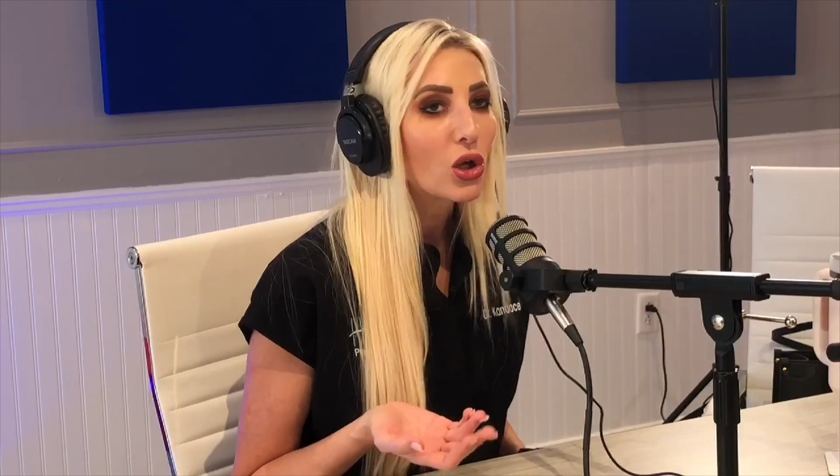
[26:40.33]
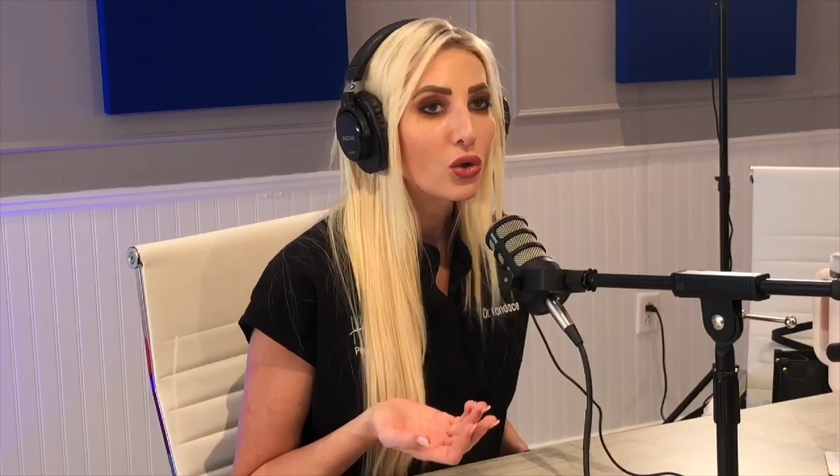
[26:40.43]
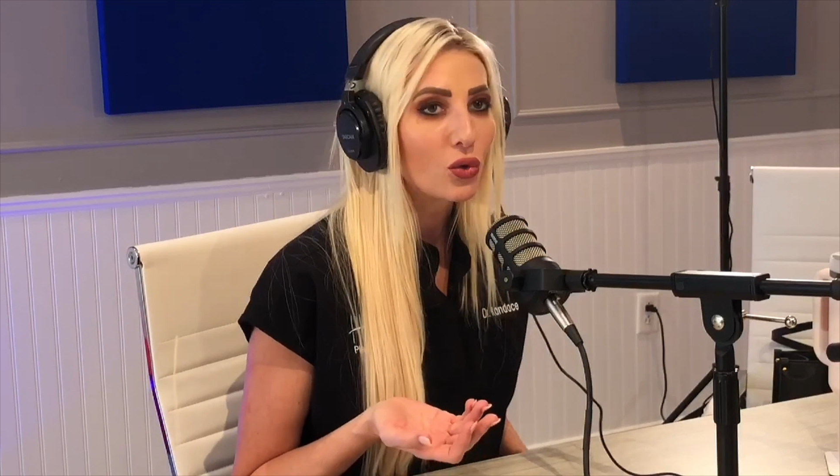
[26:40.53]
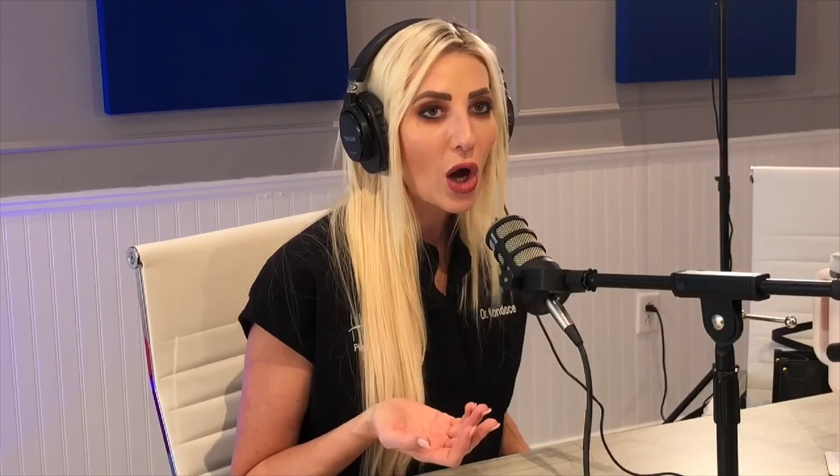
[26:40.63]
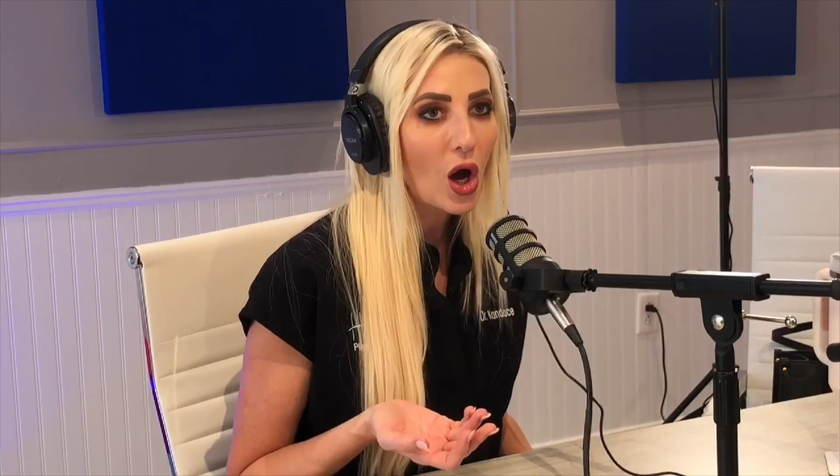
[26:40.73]

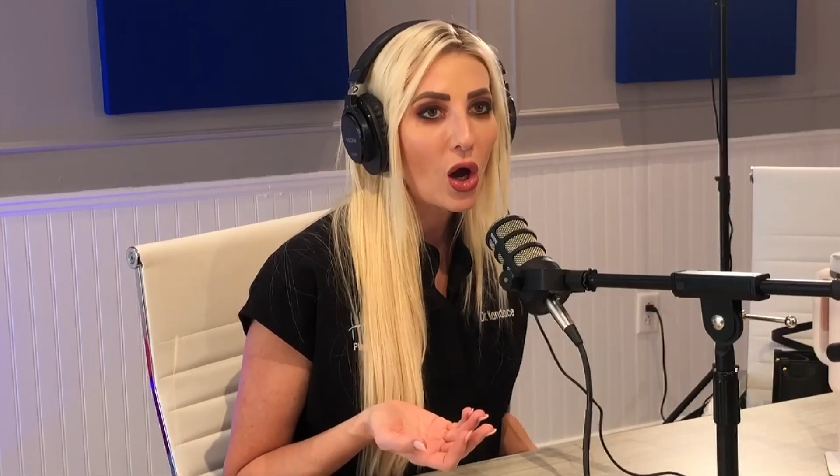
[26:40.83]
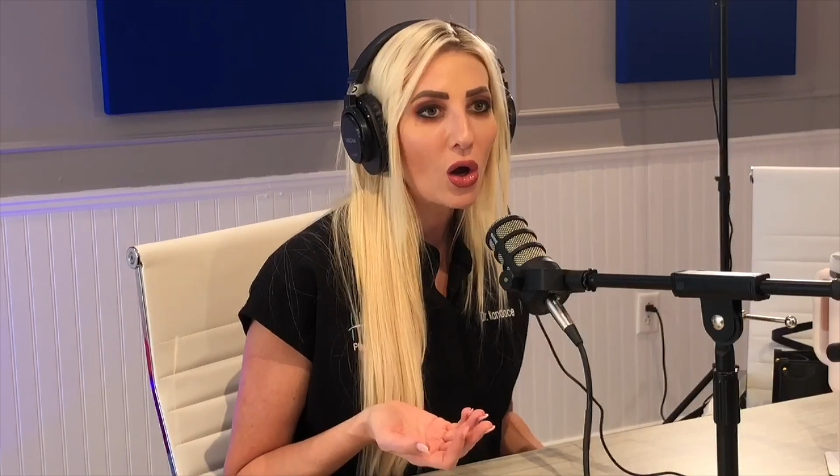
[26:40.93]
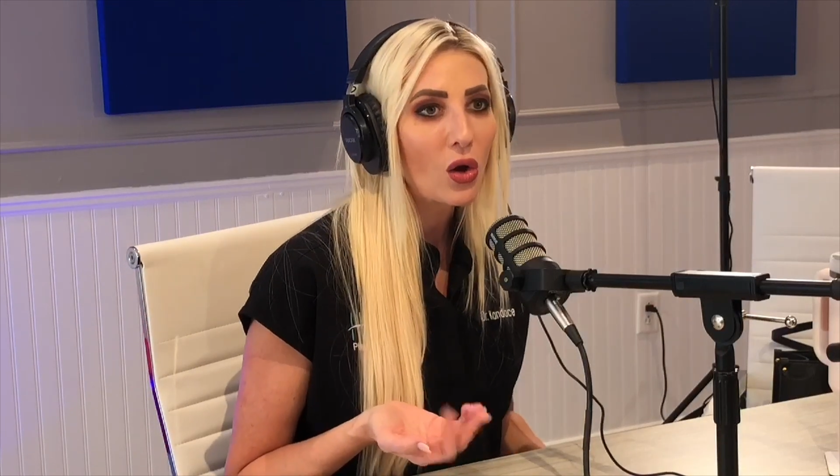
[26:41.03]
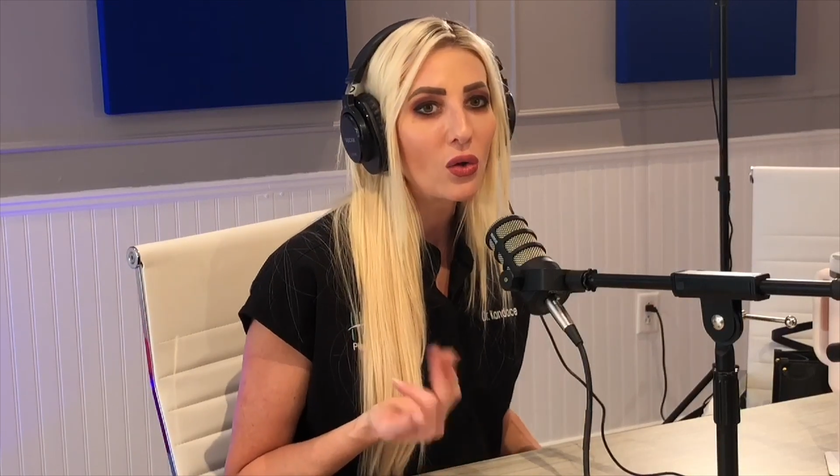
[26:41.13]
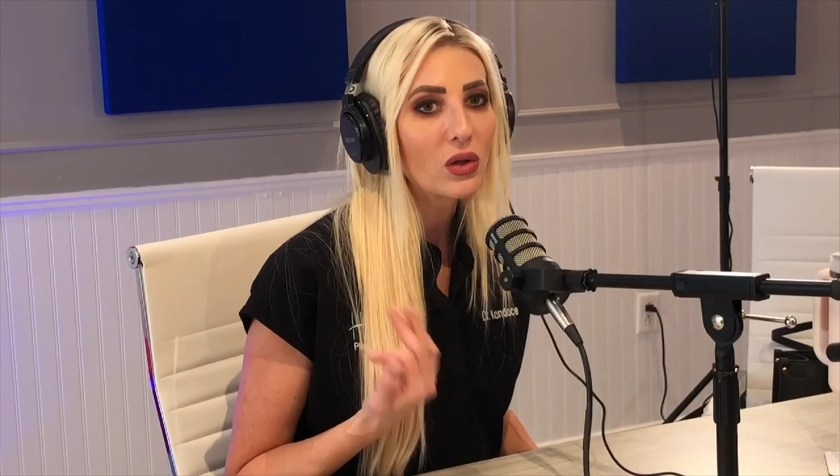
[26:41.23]
you
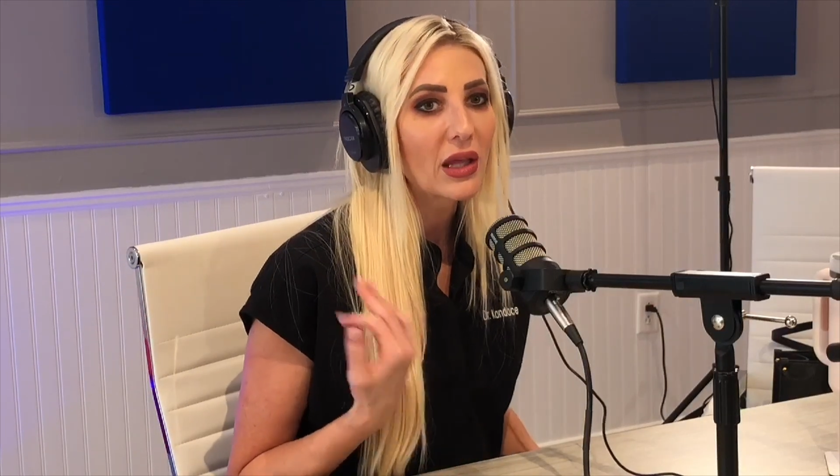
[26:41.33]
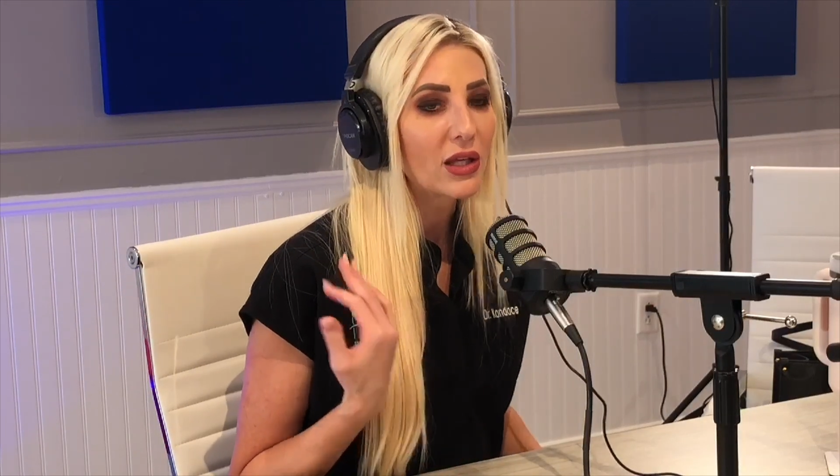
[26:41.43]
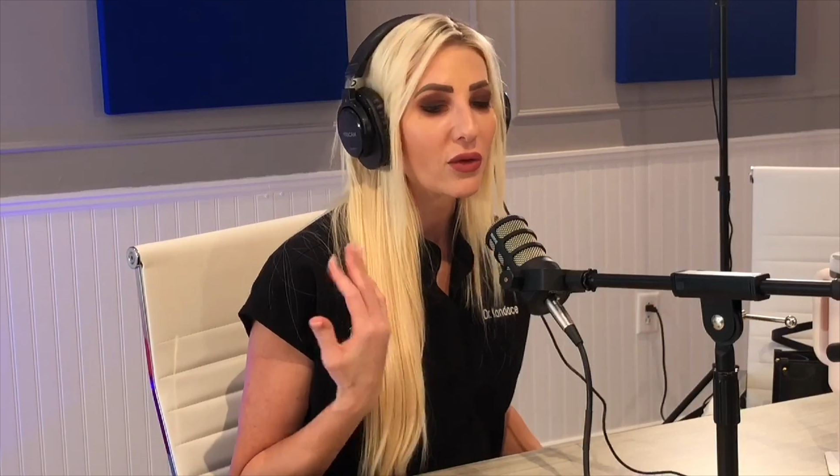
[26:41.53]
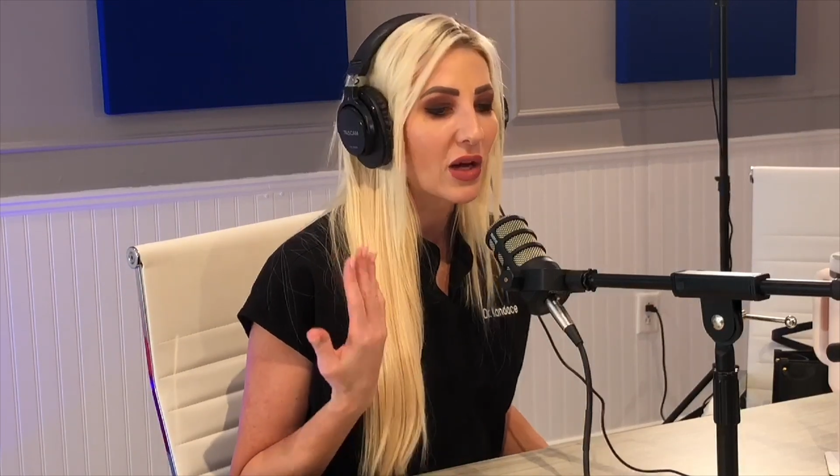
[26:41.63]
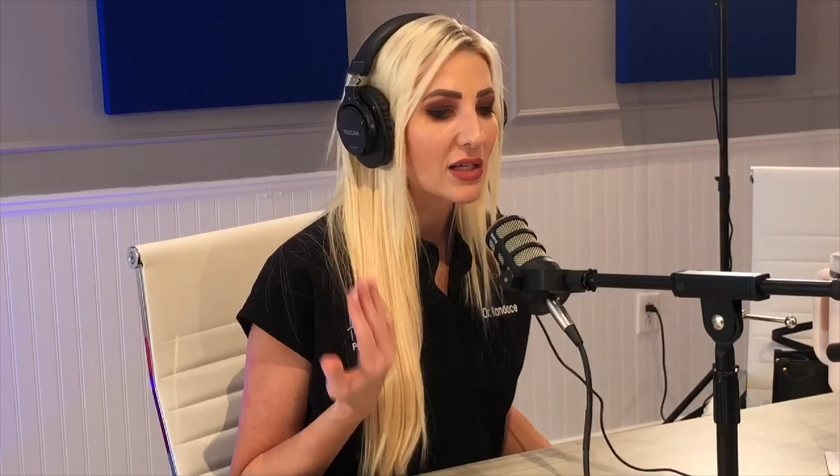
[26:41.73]
go,
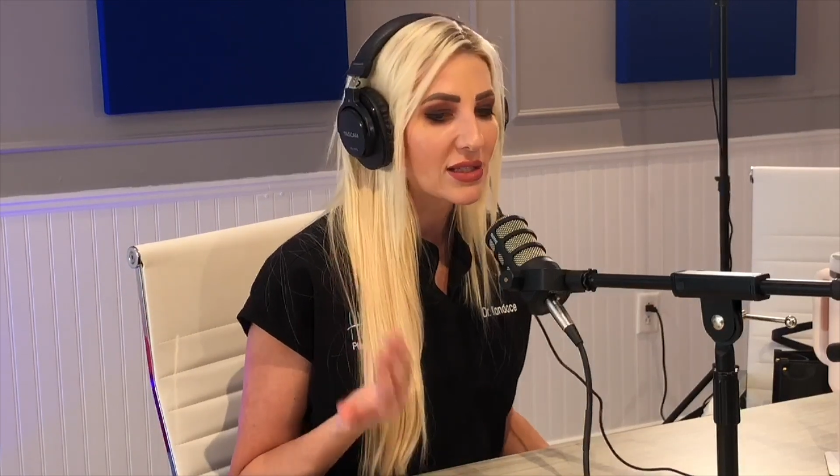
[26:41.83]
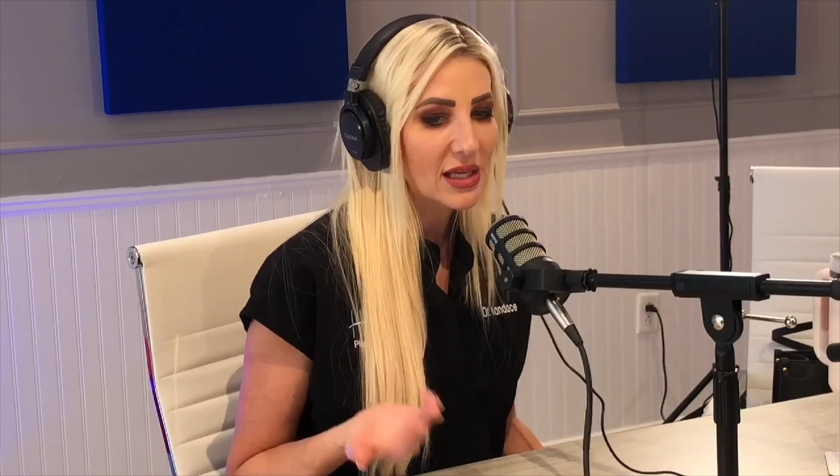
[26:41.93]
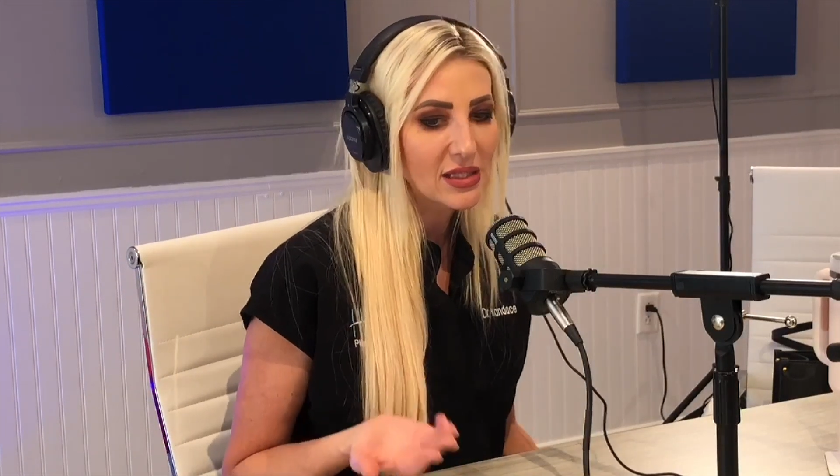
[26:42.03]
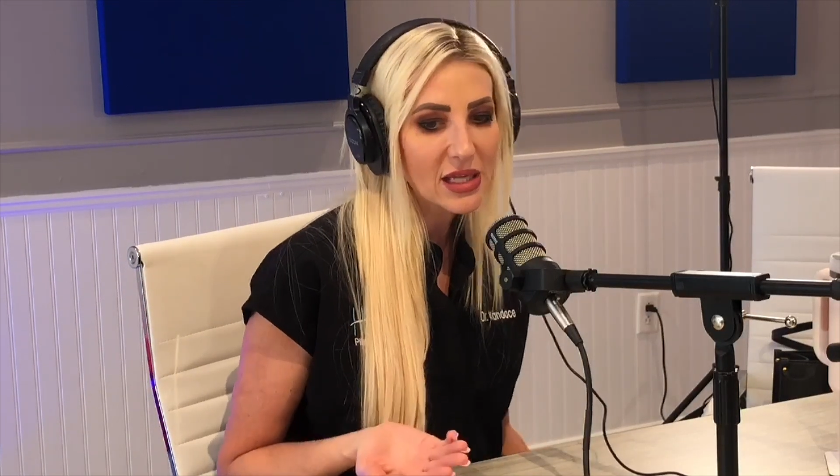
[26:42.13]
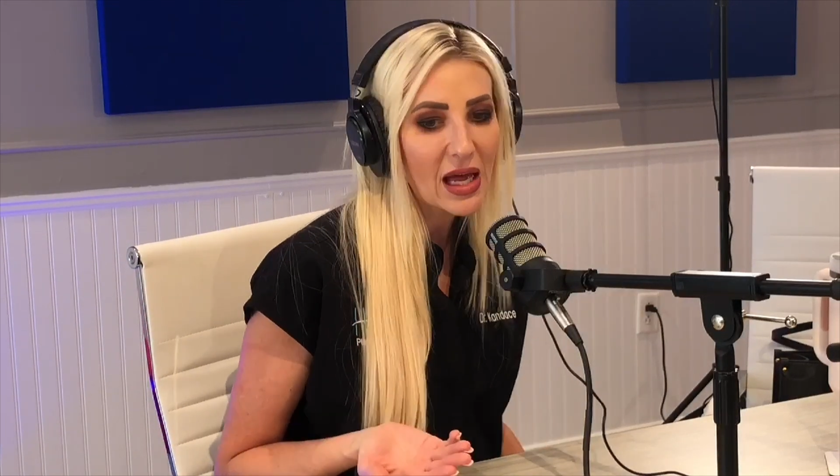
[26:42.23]
like you've got a
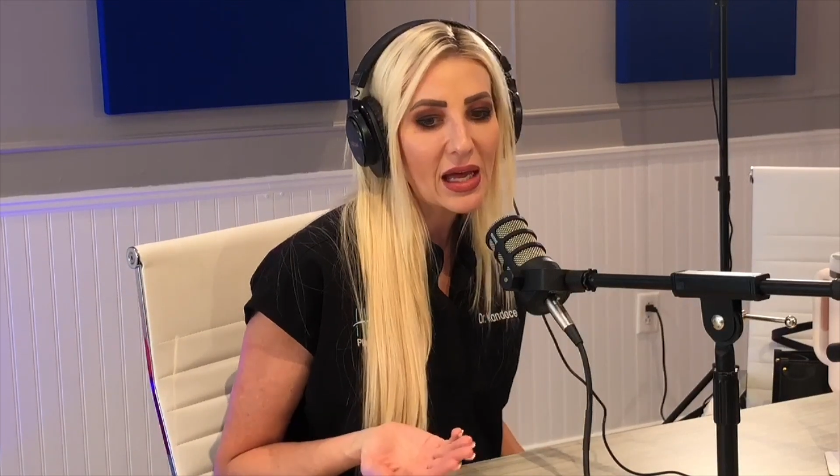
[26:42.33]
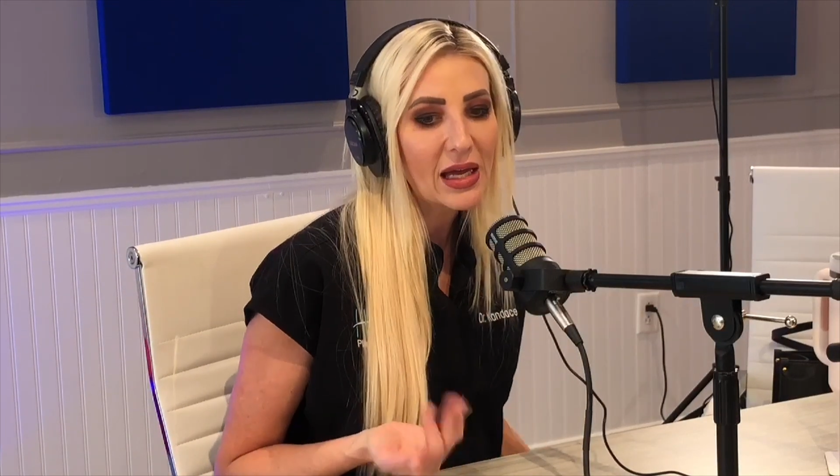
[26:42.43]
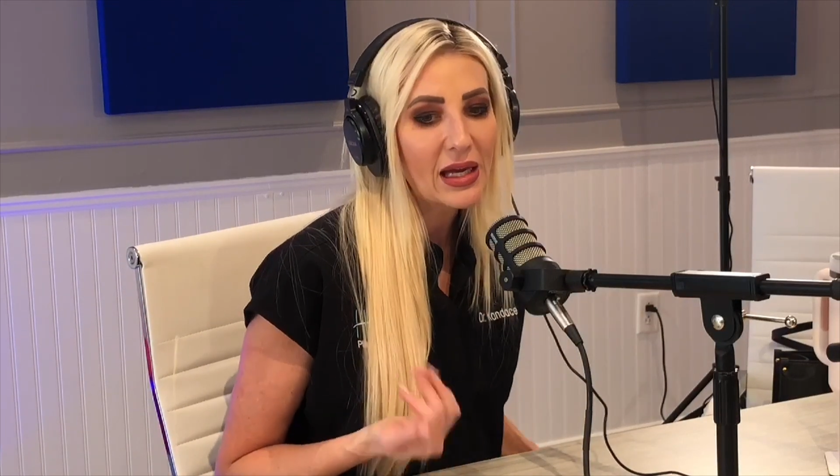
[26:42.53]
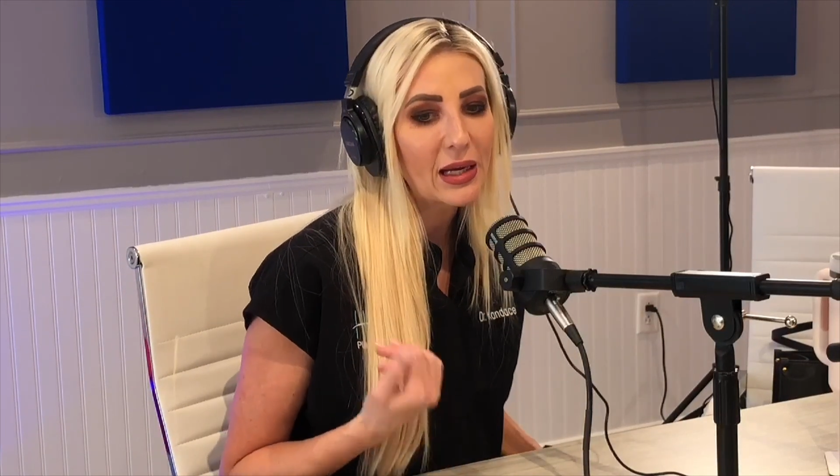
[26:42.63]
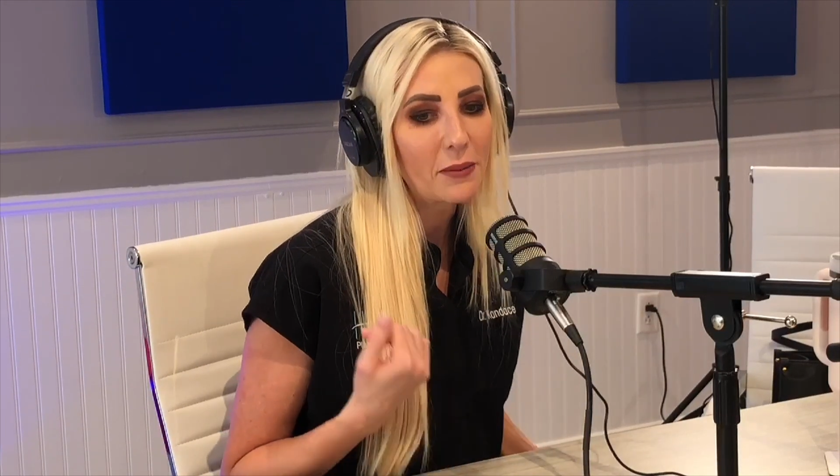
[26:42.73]
set
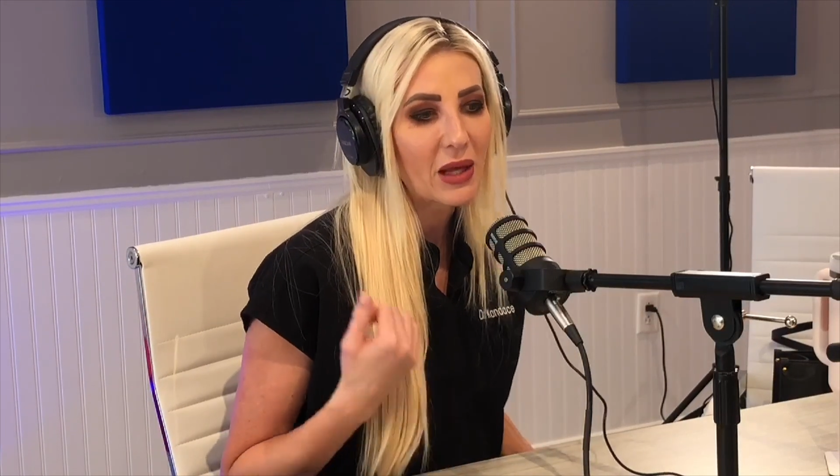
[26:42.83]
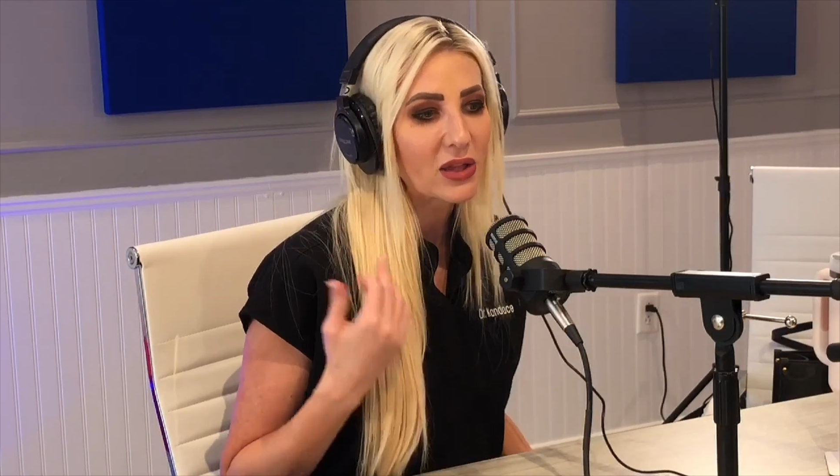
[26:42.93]
time,